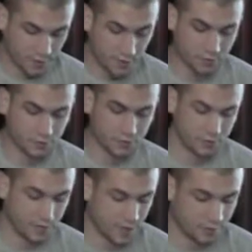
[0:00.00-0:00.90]
following
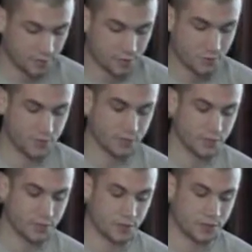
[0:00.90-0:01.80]
3 factors are what
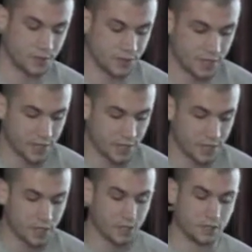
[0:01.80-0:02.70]
researchers say
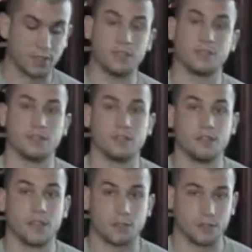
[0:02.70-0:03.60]
lead to
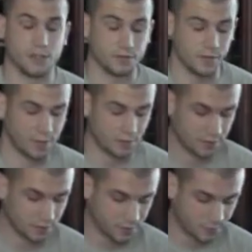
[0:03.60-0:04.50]
increased
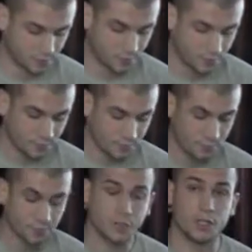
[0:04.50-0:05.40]
violence.
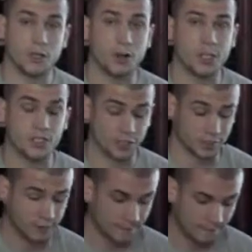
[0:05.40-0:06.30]

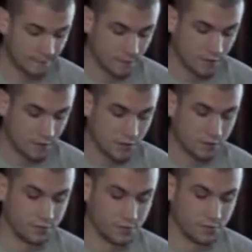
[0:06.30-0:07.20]
Aggression.
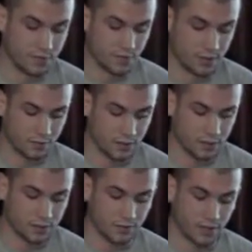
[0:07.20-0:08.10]
Viewing
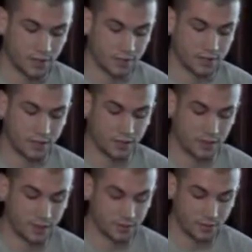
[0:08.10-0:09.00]
televised violence
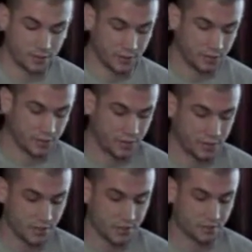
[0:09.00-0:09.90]
can lead to
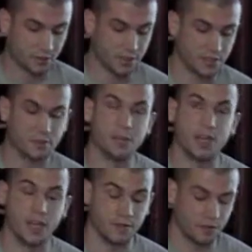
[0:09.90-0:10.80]
increases in aggressive
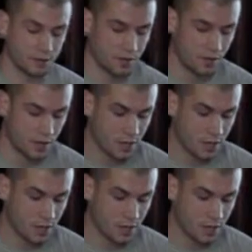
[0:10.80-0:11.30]
behavior